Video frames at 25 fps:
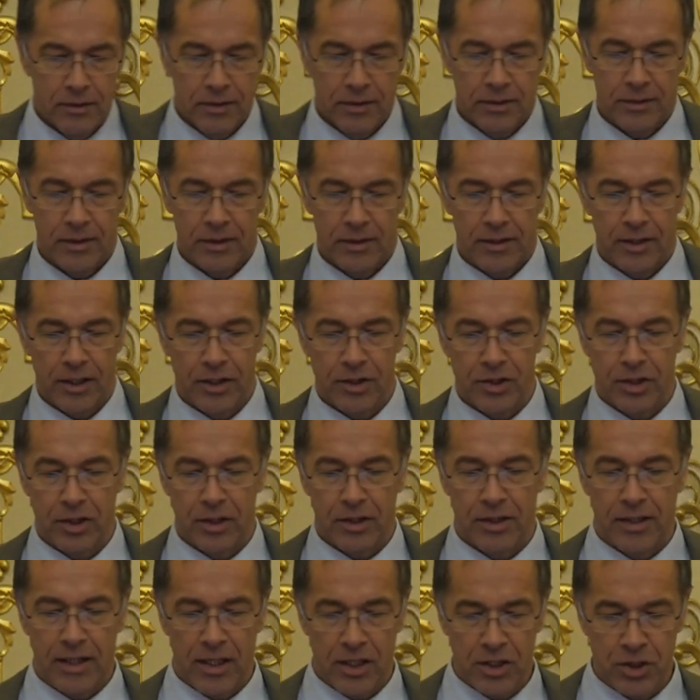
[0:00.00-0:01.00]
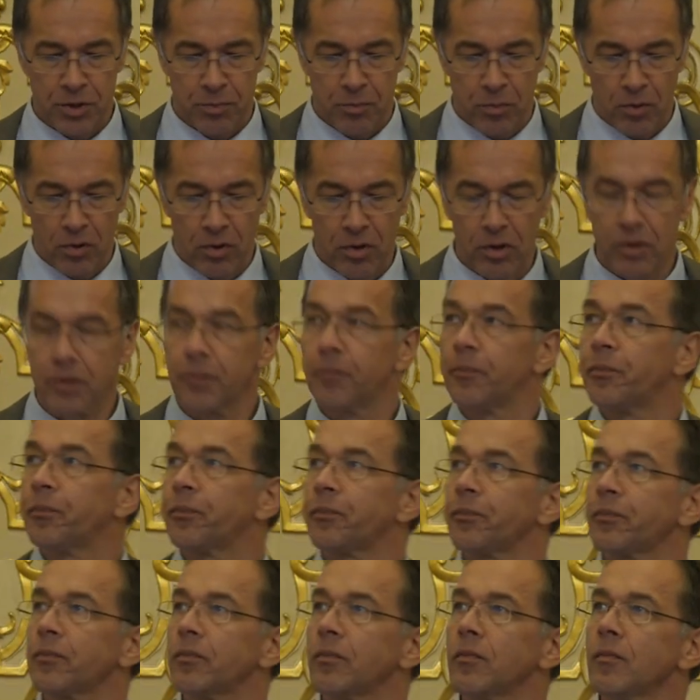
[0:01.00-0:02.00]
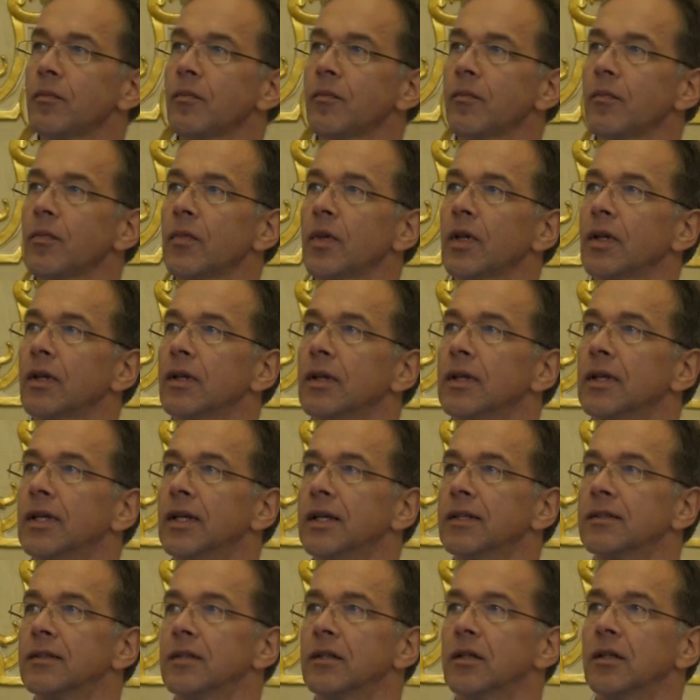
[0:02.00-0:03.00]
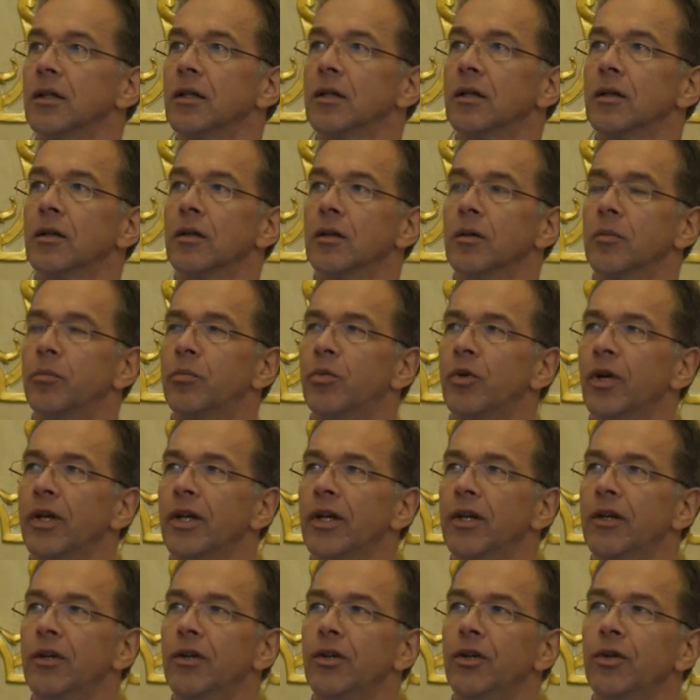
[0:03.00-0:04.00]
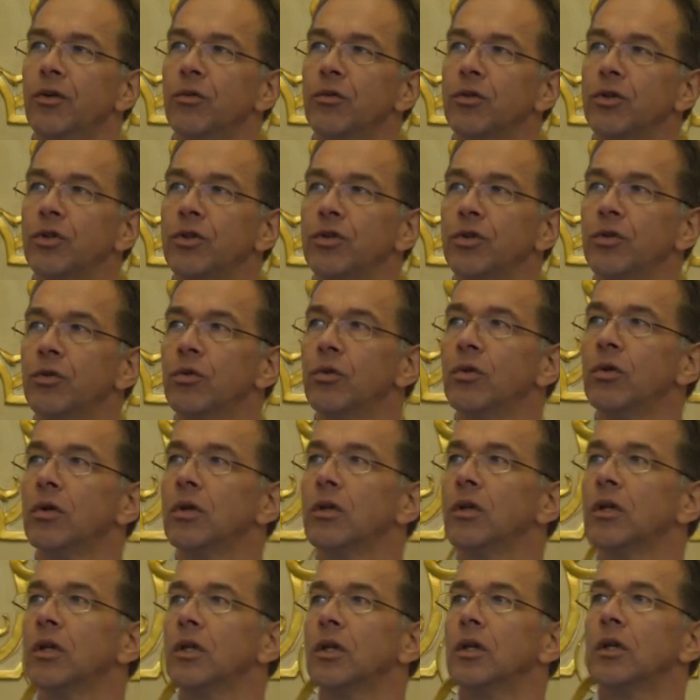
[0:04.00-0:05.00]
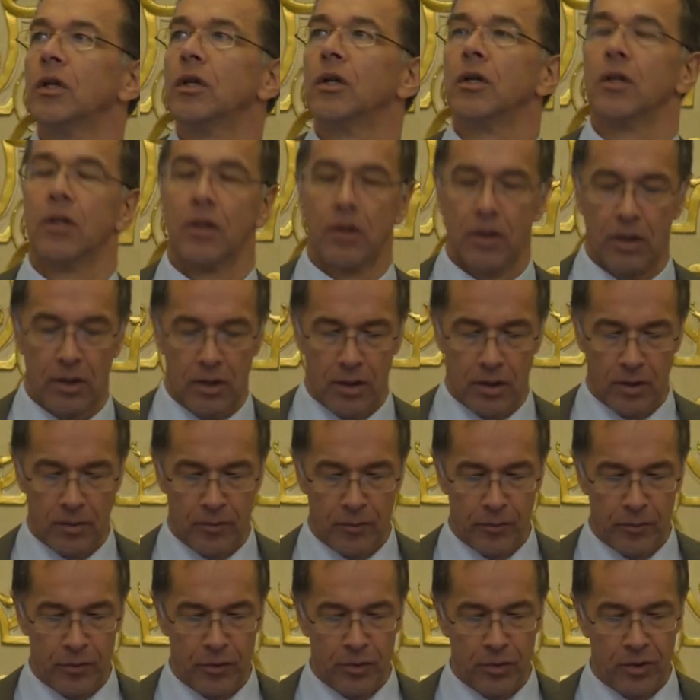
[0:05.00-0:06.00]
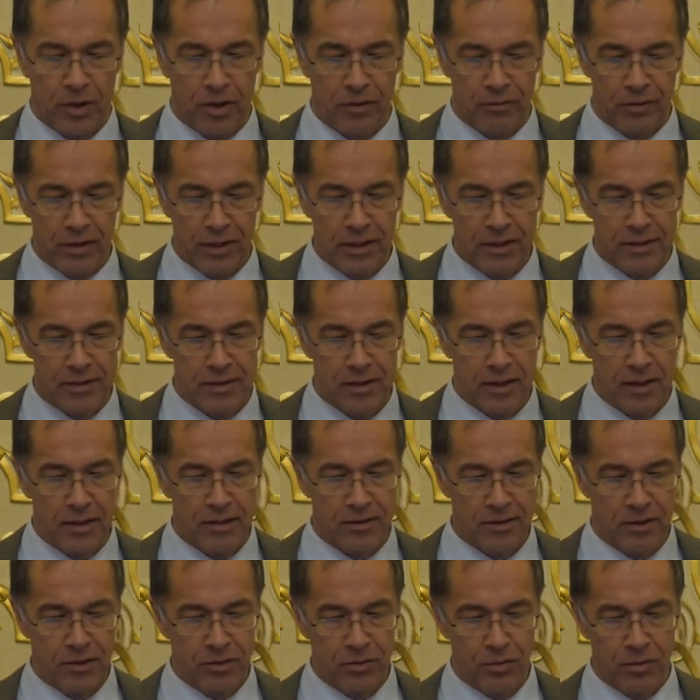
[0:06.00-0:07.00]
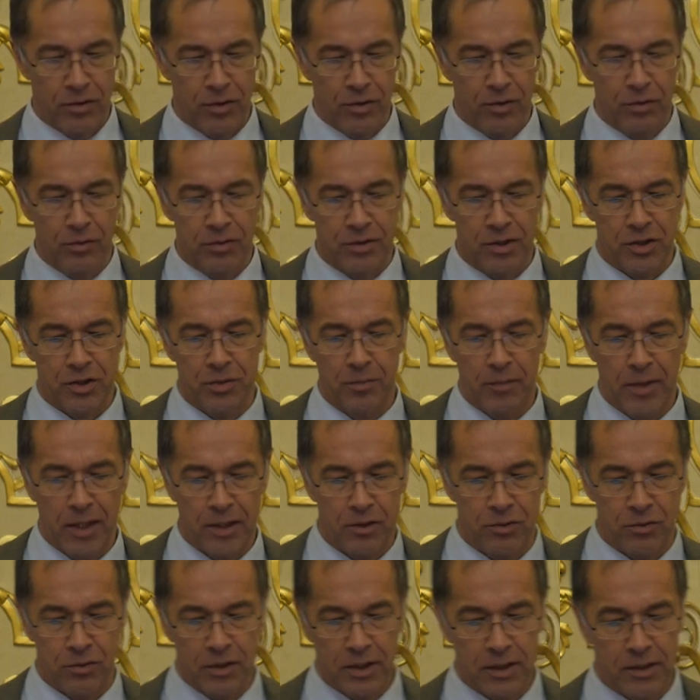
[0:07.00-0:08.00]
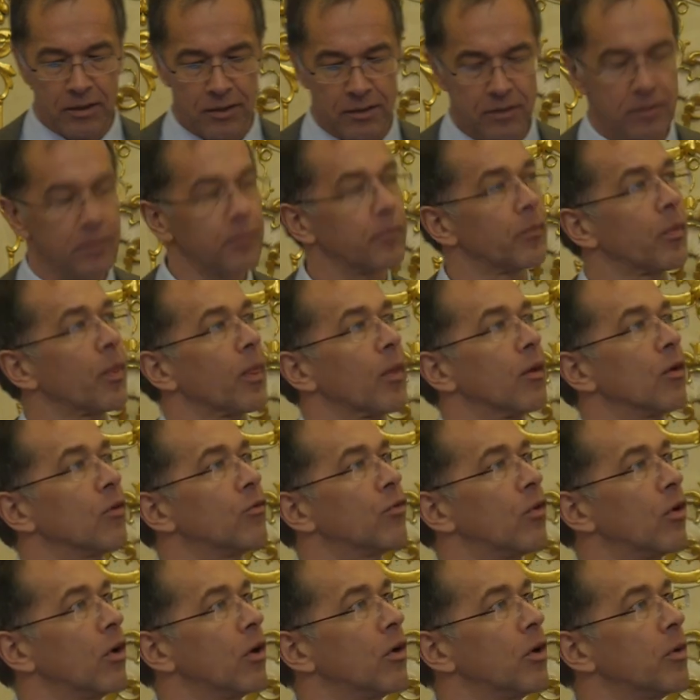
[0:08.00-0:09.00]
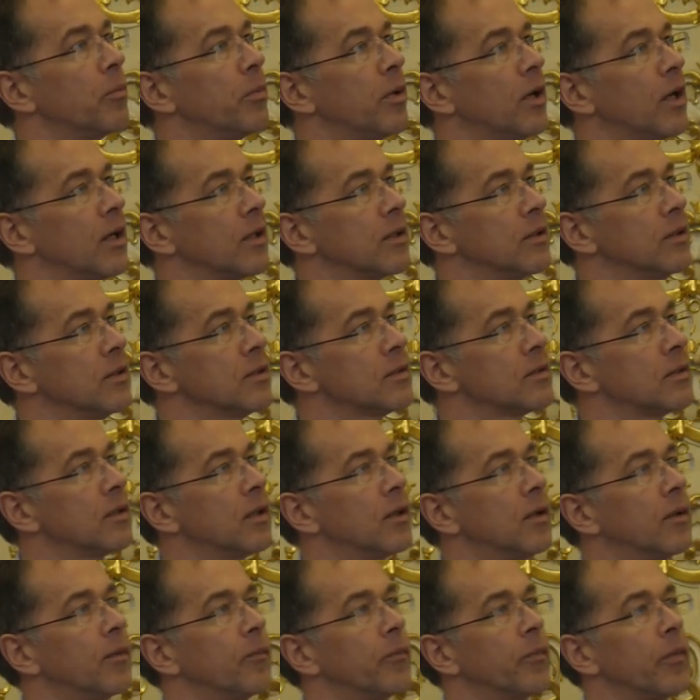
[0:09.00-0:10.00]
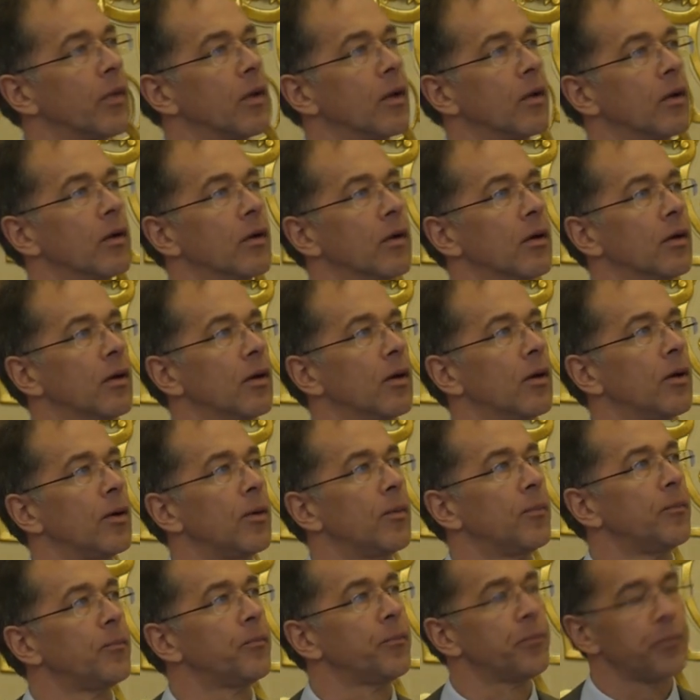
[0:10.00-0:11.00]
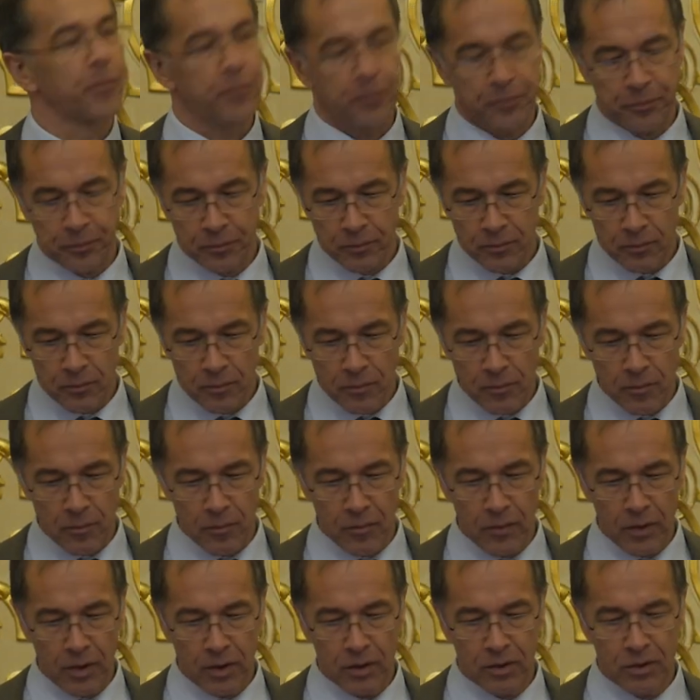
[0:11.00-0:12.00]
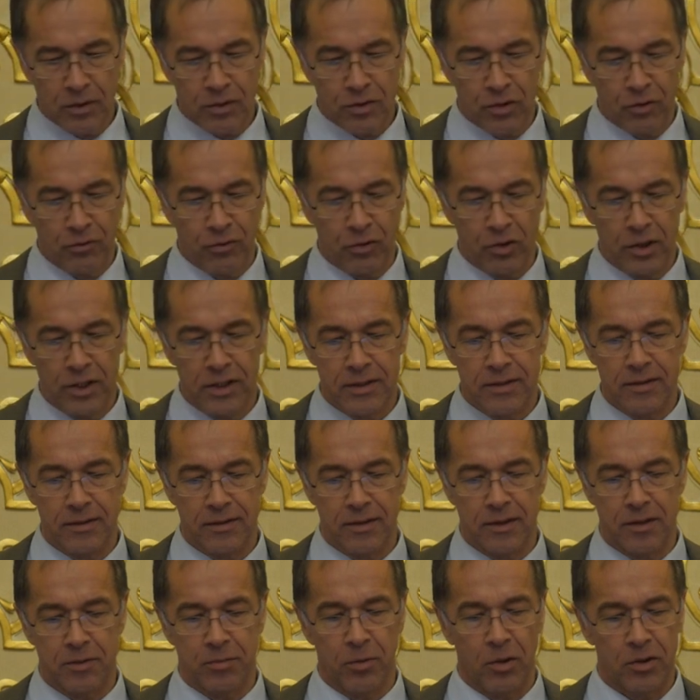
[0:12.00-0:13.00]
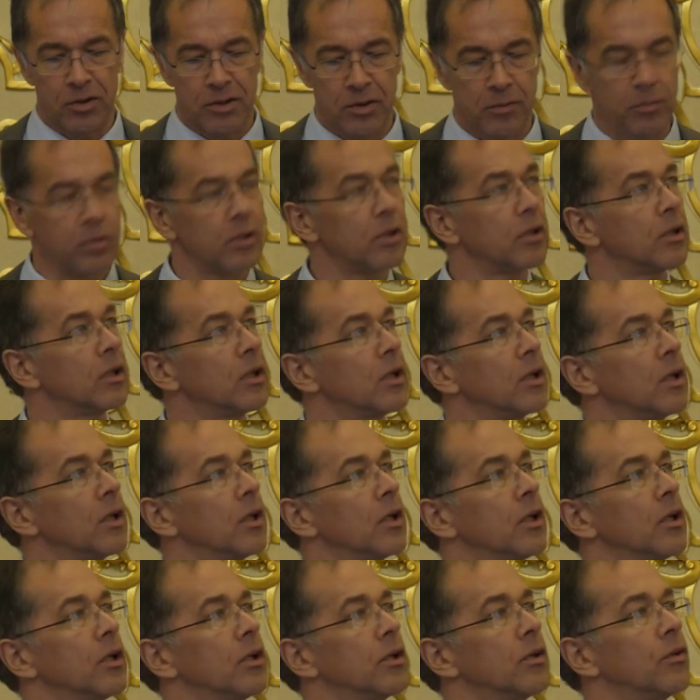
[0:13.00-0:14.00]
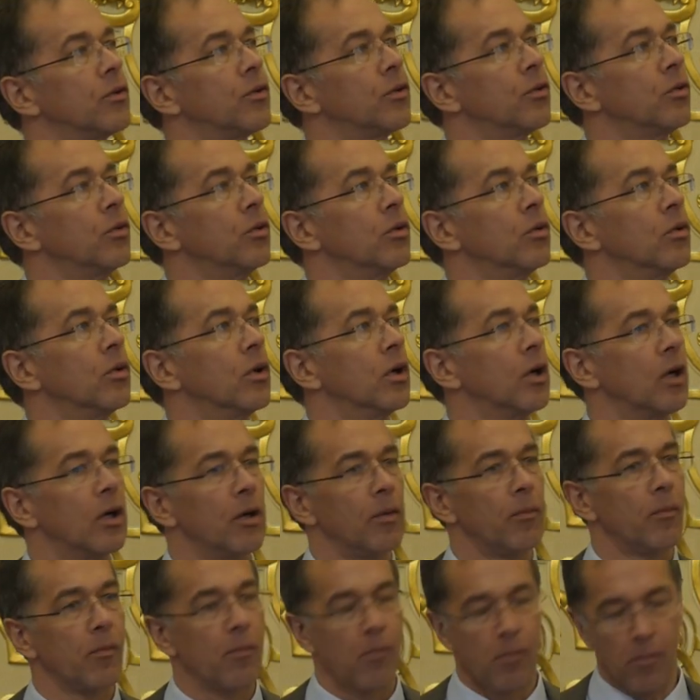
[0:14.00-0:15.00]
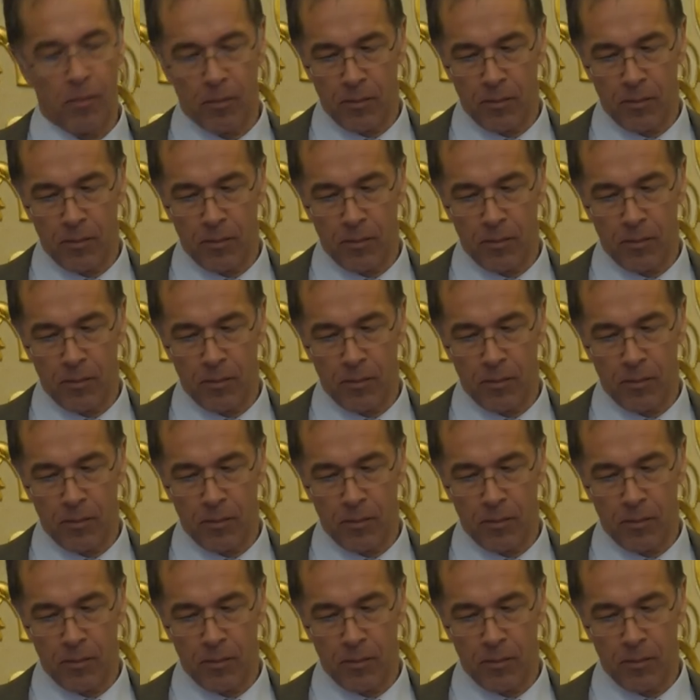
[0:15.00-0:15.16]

Dissertation dashboard is a pretty new tool to give insights into the usage metrics for our partners. So for instance, it's possible to